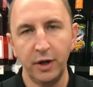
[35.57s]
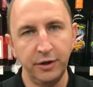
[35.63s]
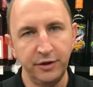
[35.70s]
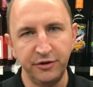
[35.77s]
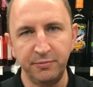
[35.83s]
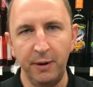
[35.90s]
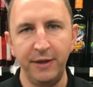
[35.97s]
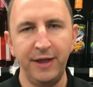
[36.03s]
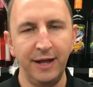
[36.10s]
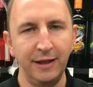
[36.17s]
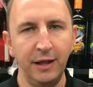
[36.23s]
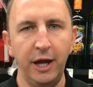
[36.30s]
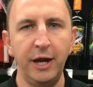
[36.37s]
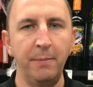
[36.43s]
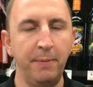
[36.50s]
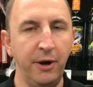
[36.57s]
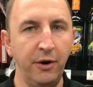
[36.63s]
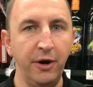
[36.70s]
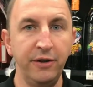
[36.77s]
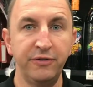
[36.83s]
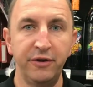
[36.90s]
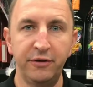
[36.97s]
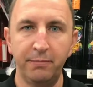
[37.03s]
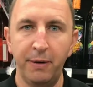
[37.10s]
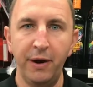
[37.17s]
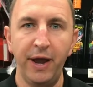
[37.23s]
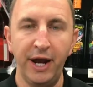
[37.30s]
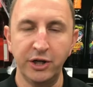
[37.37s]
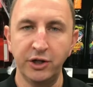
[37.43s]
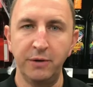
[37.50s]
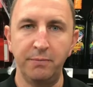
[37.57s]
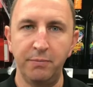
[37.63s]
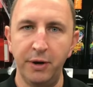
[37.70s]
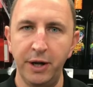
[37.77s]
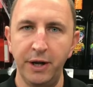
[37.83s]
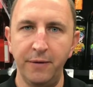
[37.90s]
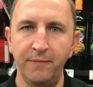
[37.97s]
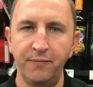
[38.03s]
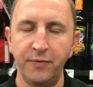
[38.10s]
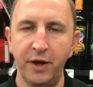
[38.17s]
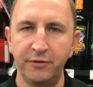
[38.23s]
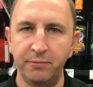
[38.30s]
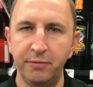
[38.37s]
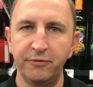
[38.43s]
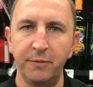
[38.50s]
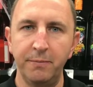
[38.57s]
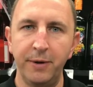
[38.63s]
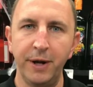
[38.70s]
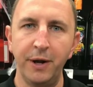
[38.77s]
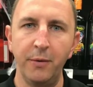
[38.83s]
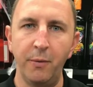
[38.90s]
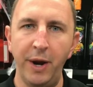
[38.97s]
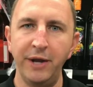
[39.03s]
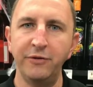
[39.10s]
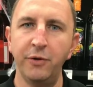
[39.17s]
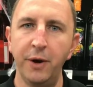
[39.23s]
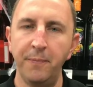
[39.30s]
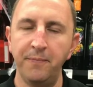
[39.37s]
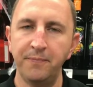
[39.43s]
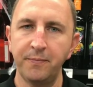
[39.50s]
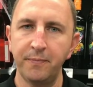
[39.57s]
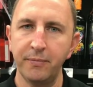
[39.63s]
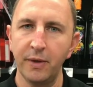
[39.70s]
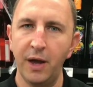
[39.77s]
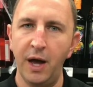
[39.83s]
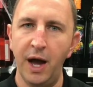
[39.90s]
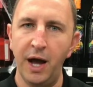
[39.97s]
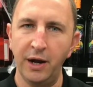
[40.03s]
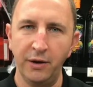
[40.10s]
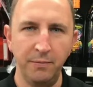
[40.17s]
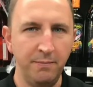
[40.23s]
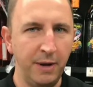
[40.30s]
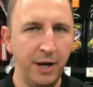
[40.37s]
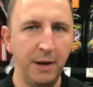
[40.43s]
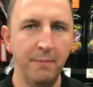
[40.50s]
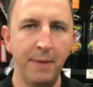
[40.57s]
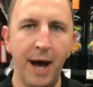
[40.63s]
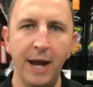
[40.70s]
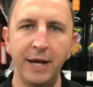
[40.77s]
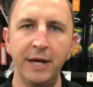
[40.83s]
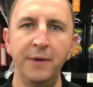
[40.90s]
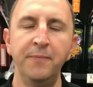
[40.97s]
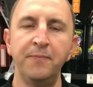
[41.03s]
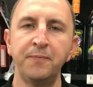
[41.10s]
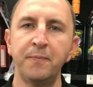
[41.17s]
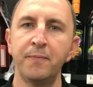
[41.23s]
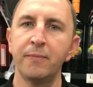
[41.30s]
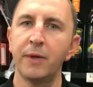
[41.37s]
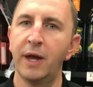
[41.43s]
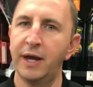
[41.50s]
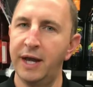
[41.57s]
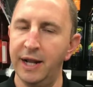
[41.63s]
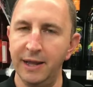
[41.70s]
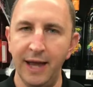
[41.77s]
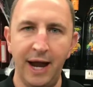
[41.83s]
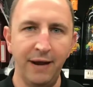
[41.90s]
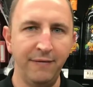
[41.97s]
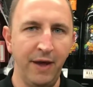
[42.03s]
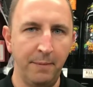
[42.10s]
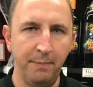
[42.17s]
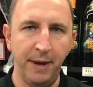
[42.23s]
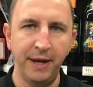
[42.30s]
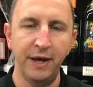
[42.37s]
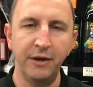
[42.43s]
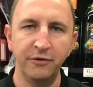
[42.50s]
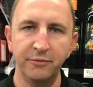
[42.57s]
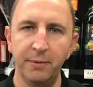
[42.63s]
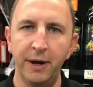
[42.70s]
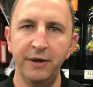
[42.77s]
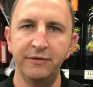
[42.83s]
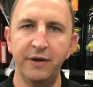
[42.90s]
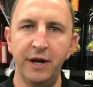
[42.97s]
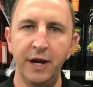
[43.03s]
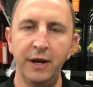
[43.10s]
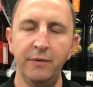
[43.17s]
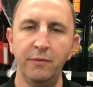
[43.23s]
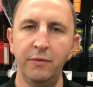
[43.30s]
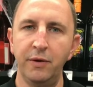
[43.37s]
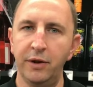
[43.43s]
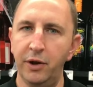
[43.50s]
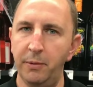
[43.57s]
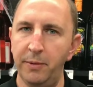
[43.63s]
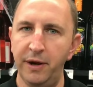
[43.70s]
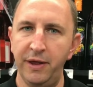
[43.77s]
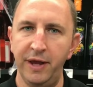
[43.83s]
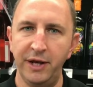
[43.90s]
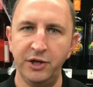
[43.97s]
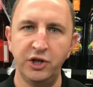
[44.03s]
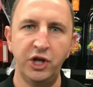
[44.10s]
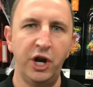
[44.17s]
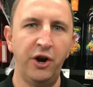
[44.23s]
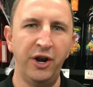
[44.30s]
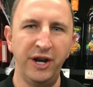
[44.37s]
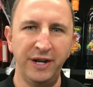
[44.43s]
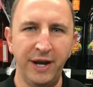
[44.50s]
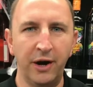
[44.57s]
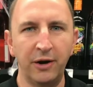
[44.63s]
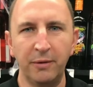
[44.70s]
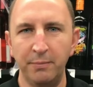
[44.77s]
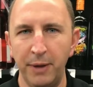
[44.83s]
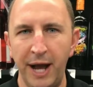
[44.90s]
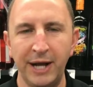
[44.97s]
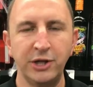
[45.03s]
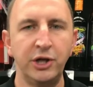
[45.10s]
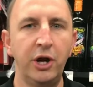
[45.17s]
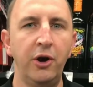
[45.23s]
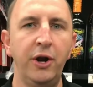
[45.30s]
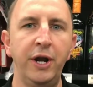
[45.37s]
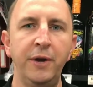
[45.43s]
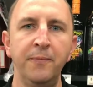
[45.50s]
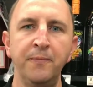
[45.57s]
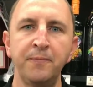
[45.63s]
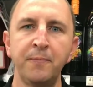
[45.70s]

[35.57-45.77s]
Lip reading: Despite that light appearance, it's actually pretty, has some pretty good weight to it. Good medium body. Get a lot of that baking spice in it, a little bit of that cherry, dark black cherry,